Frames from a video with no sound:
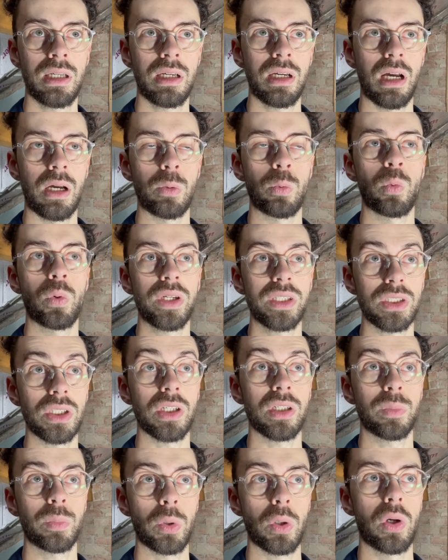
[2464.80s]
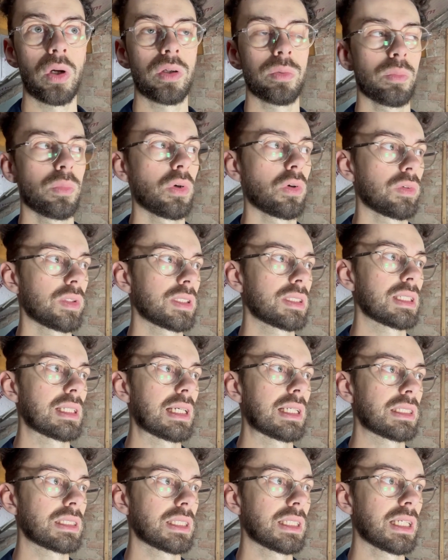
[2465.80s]
I wish I'd put on more
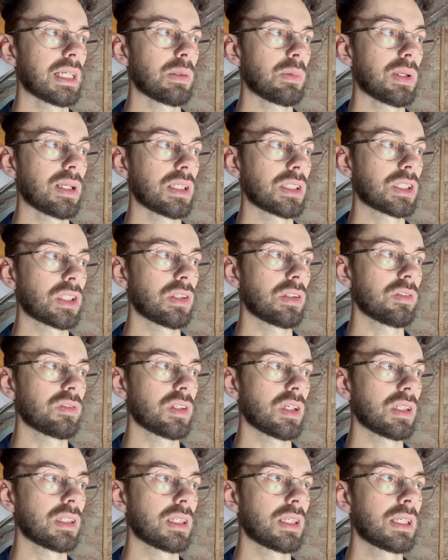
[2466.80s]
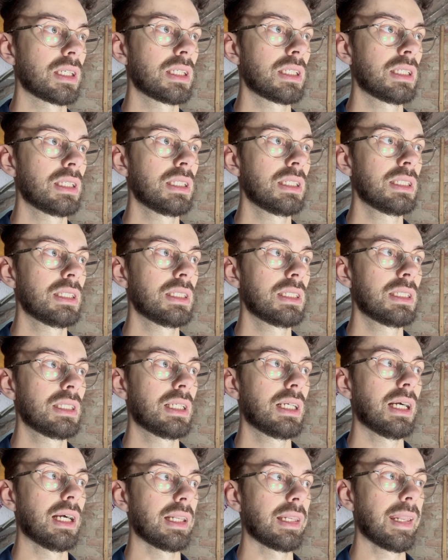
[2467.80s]
insulation here when I could have done.
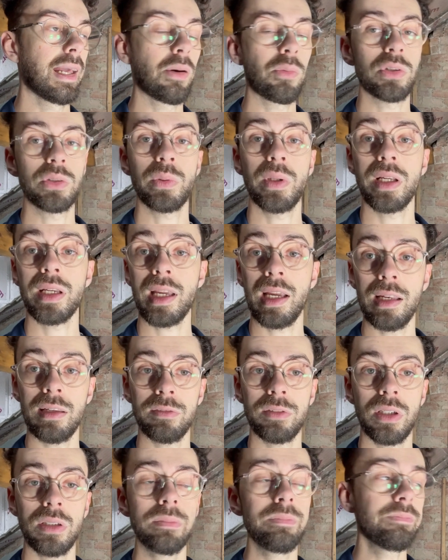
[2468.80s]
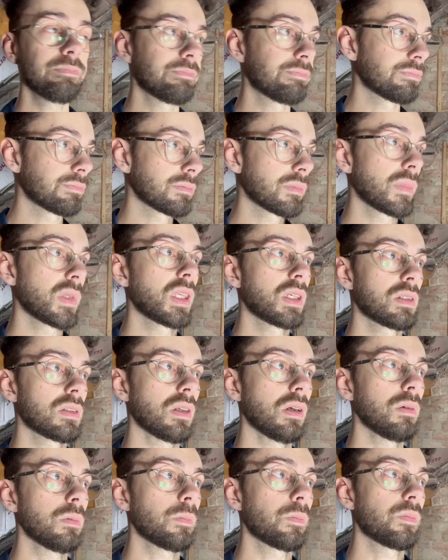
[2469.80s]
And now is when I can have done.
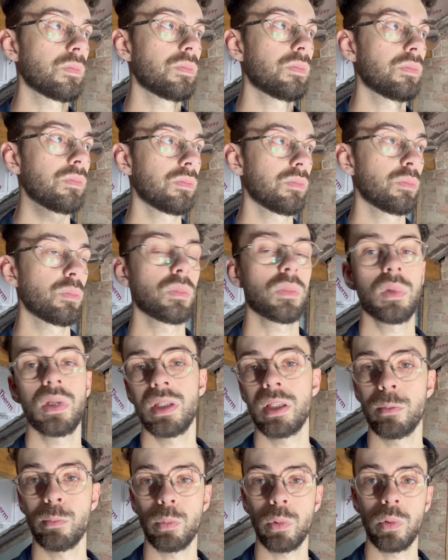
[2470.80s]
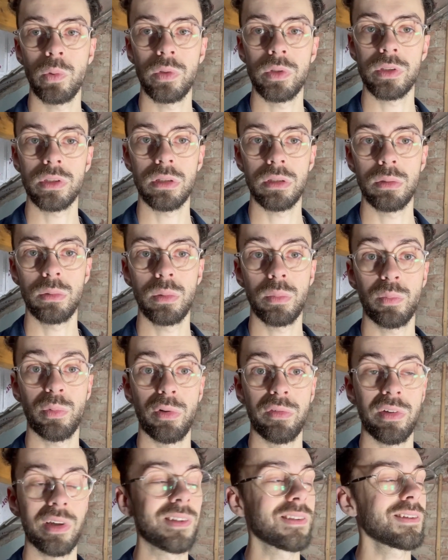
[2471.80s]
So, important to
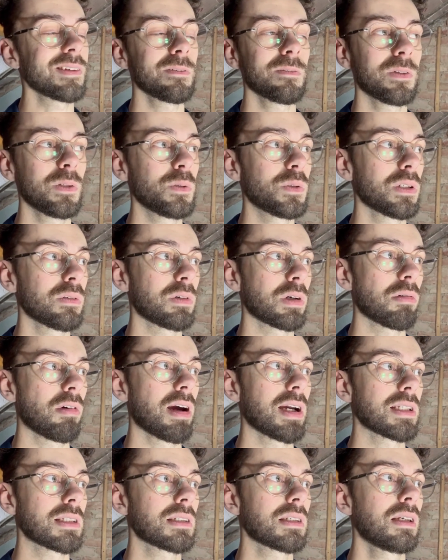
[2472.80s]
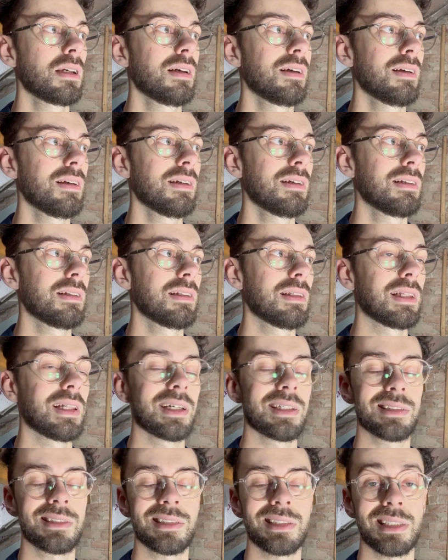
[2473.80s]
prevent future regrets.
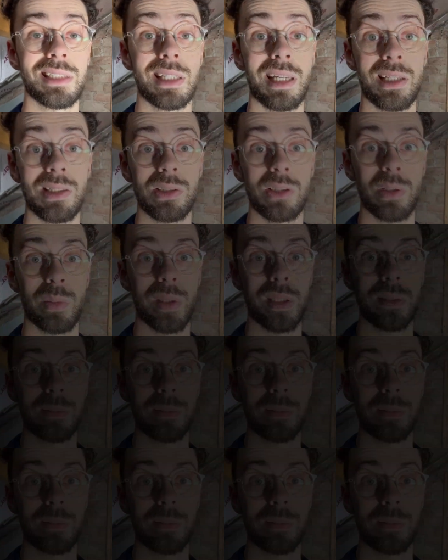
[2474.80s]
Let's get to it.